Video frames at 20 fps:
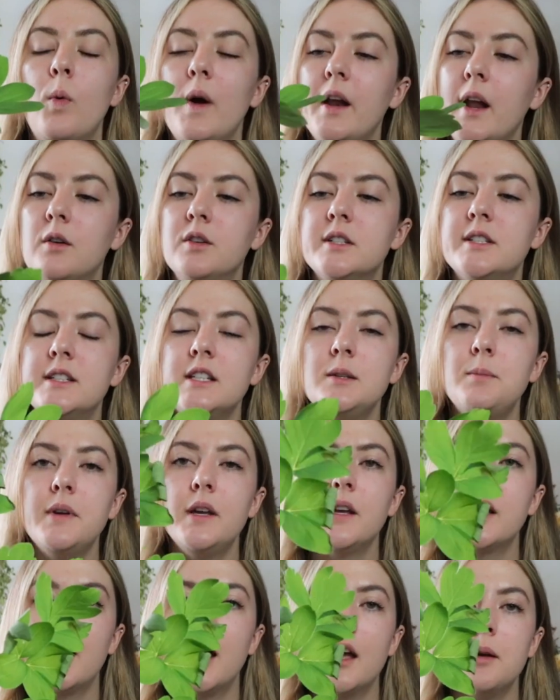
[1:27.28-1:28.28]
when I was
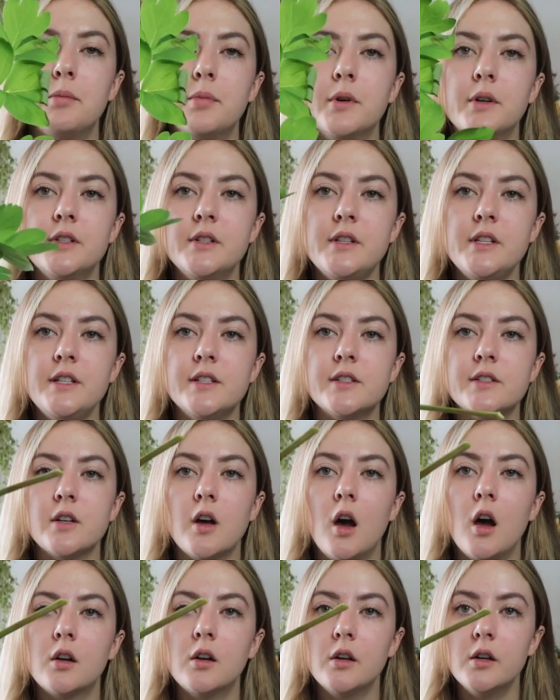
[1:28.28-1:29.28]
sleeping, I put the
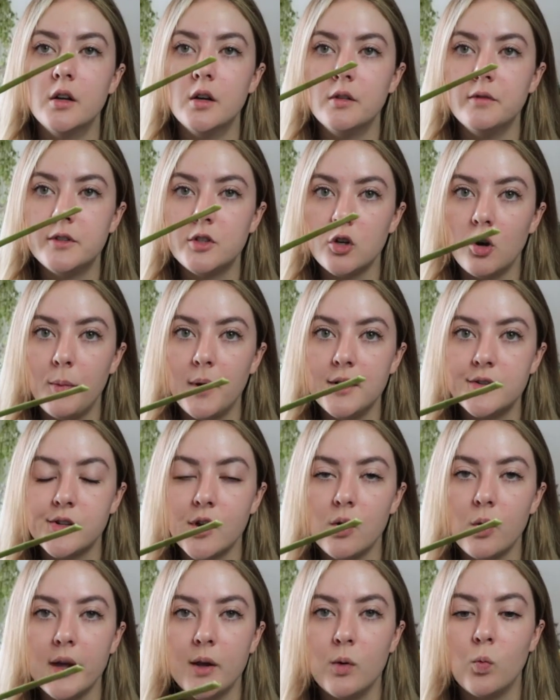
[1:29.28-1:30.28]
stock of
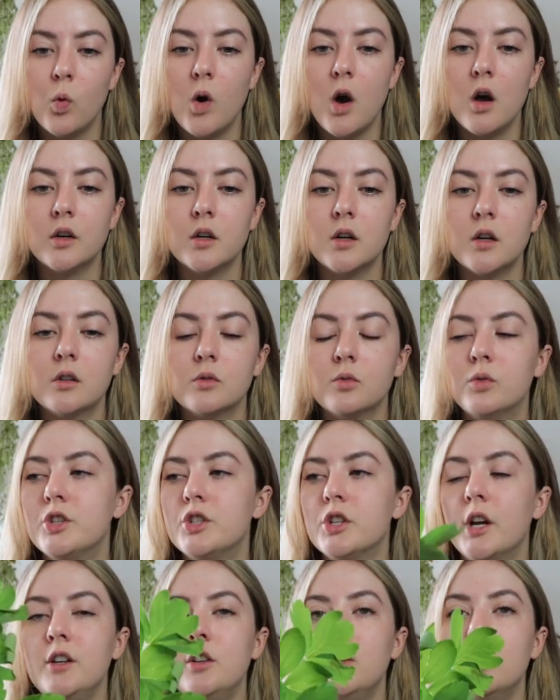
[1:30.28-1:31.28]
Chomeiso in water,
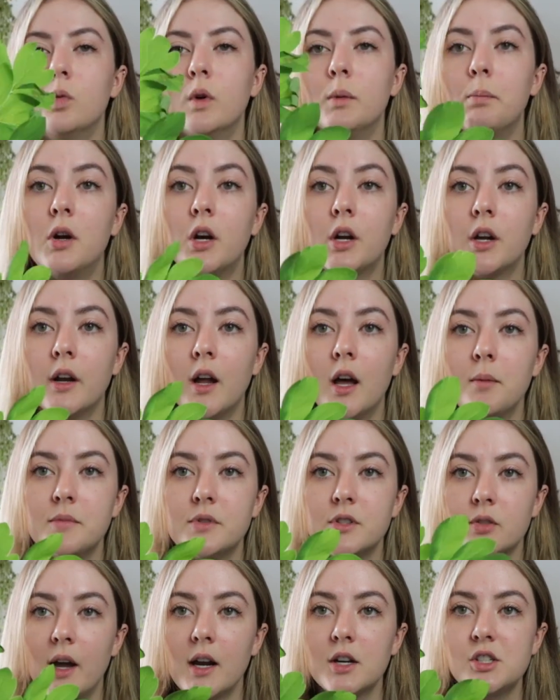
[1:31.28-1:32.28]
which I knew would perk it
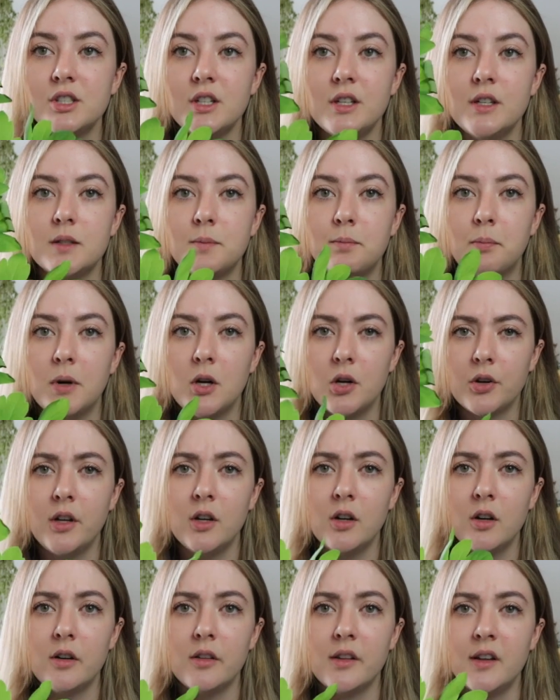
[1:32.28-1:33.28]
up. So actually it's
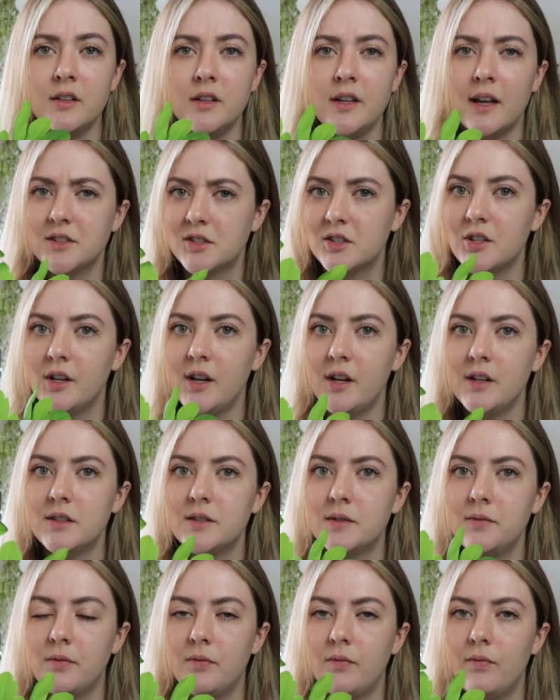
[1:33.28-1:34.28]
perkier than
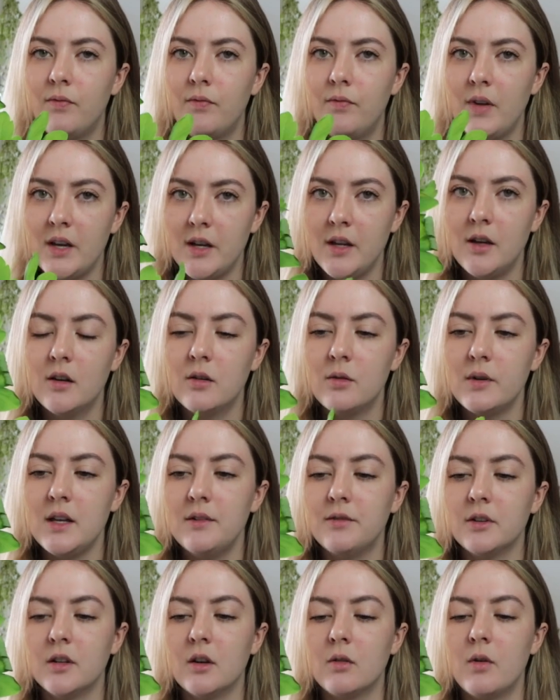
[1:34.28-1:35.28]
yesterday's video,
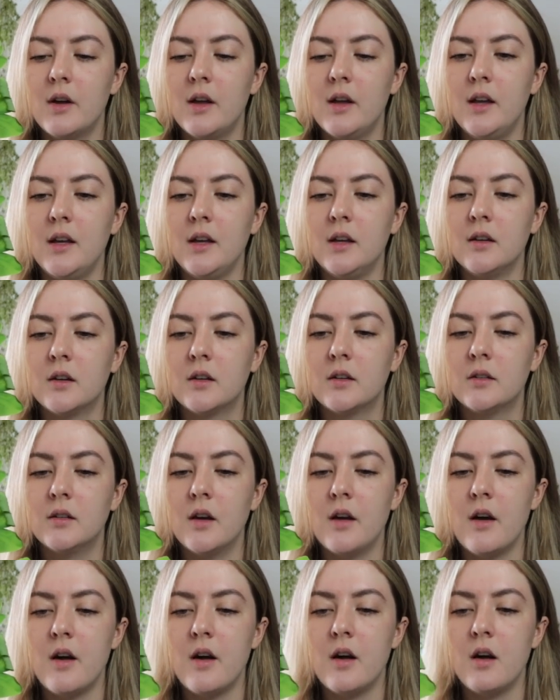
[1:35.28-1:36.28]
even though I
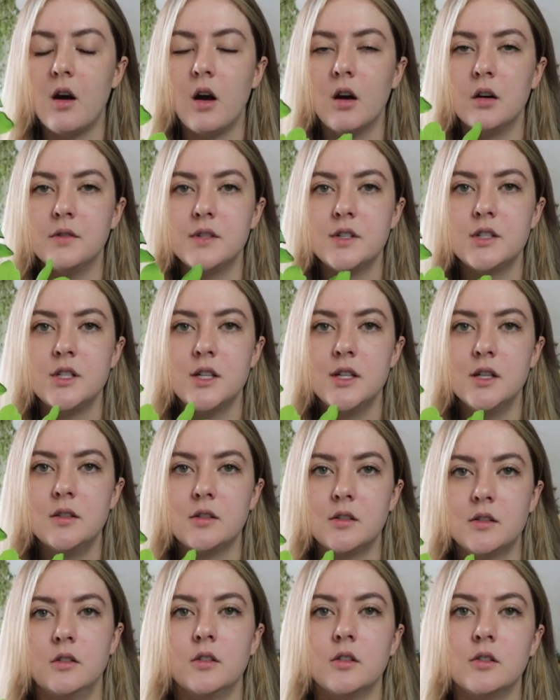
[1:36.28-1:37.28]
uh, harvested
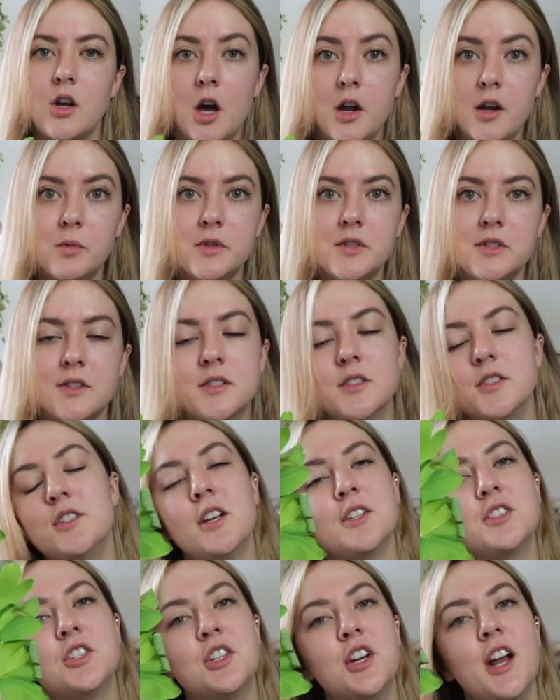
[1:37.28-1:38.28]
it or cut it with scissors
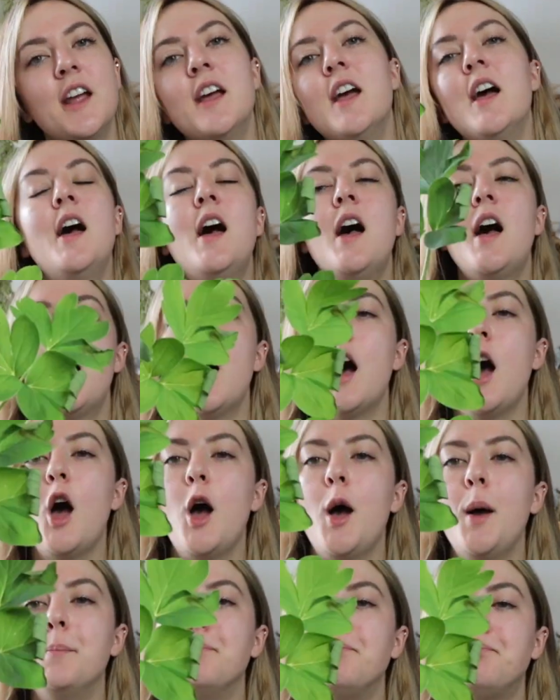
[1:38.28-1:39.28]
yesterday.
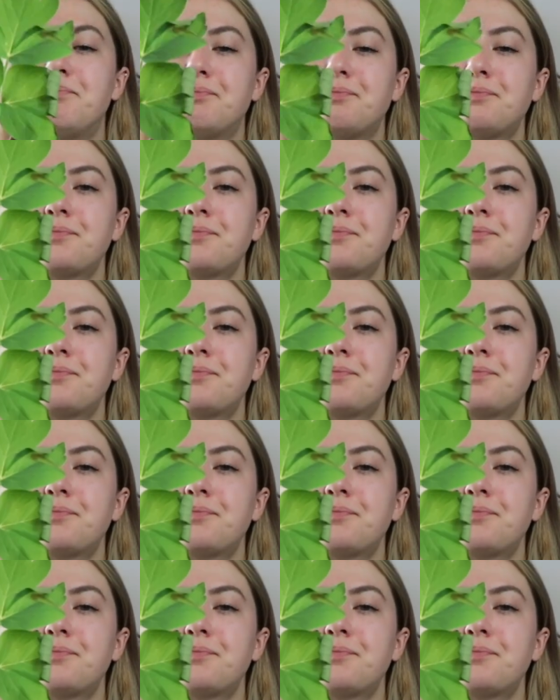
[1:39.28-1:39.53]
Um,